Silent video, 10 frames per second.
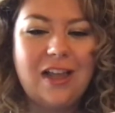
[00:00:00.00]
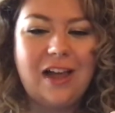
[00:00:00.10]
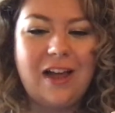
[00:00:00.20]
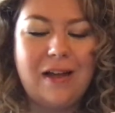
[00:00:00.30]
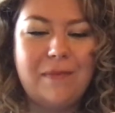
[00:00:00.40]

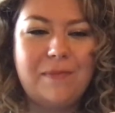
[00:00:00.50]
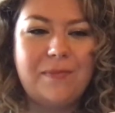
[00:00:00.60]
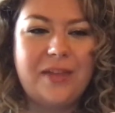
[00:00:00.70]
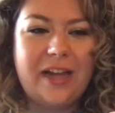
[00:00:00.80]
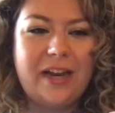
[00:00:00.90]

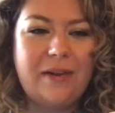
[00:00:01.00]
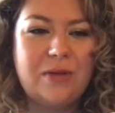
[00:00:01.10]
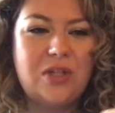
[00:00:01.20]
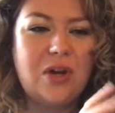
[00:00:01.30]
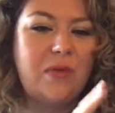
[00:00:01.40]
that it
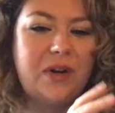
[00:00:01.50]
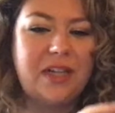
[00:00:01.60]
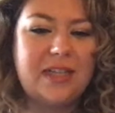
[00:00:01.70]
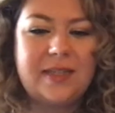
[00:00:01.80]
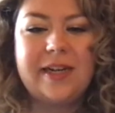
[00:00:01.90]
was so
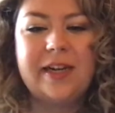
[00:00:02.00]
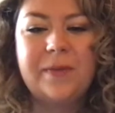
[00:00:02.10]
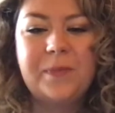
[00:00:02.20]
realistic.